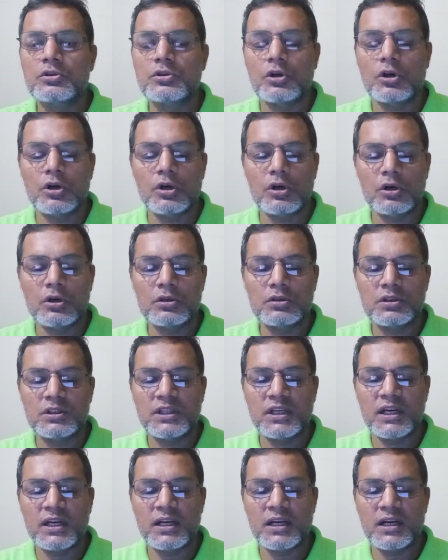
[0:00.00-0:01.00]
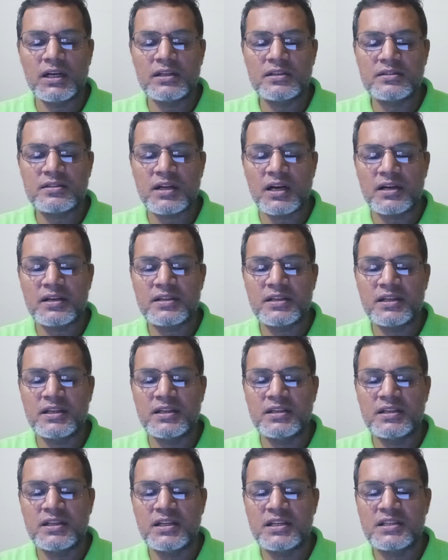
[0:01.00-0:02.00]
Though there are
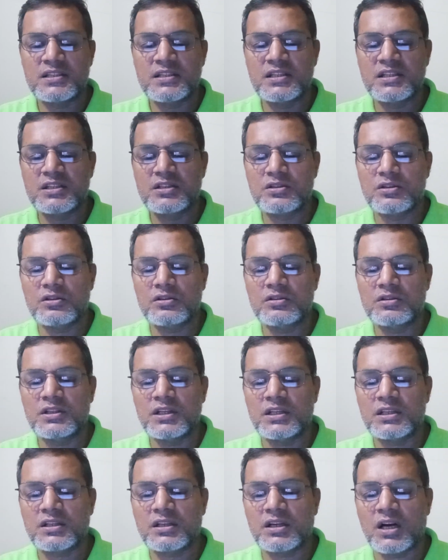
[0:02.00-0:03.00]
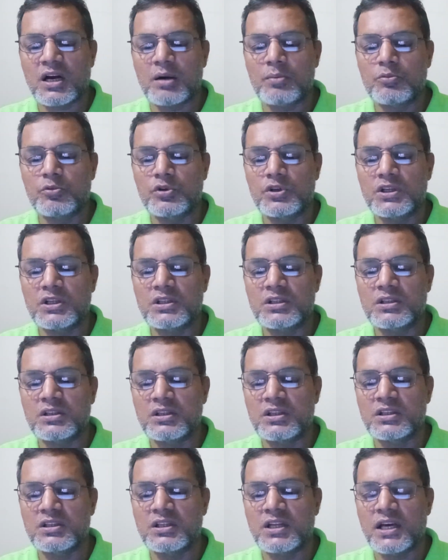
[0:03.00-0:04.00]
certain restrictions that come with
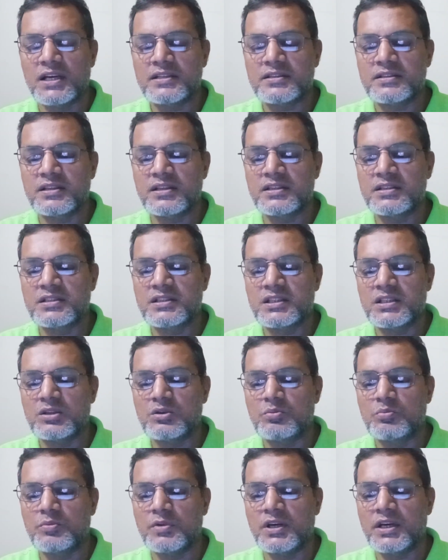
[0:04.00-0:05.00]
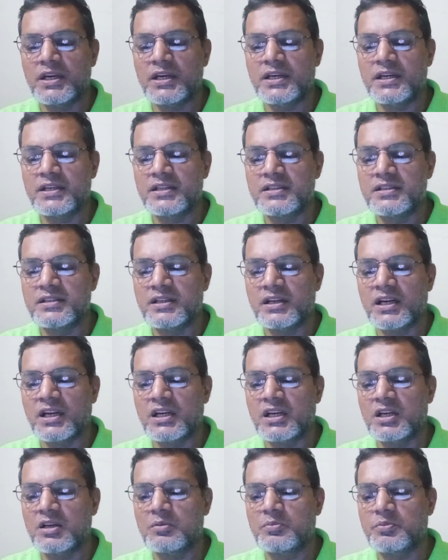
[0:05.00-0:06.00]
this license, you may in
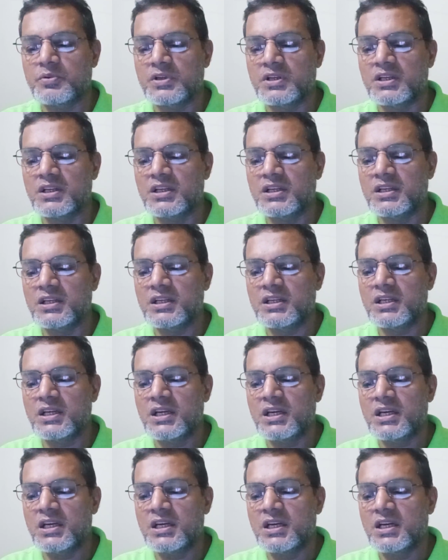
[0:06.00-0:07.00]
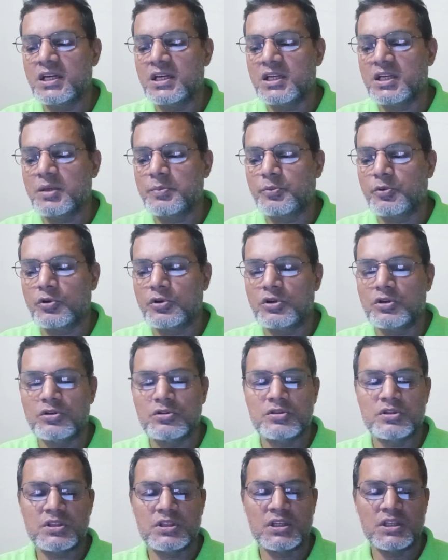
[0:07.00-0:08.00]
general freely
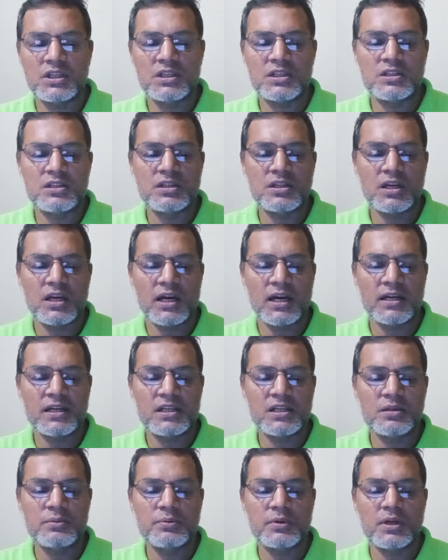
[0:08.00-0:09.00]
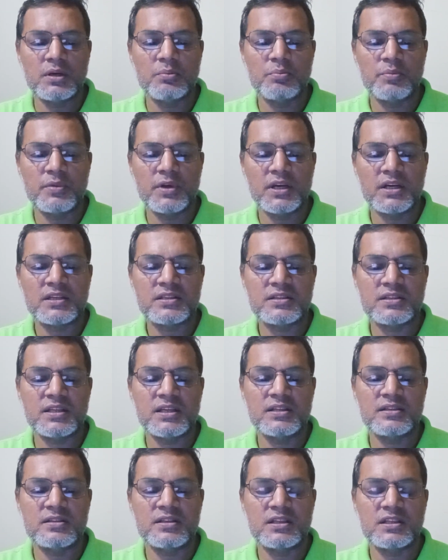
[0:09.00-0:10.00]
reproduce it and even make
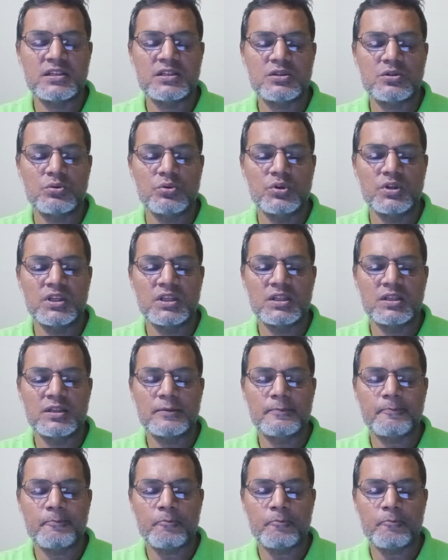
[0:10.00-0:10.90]
changes to it.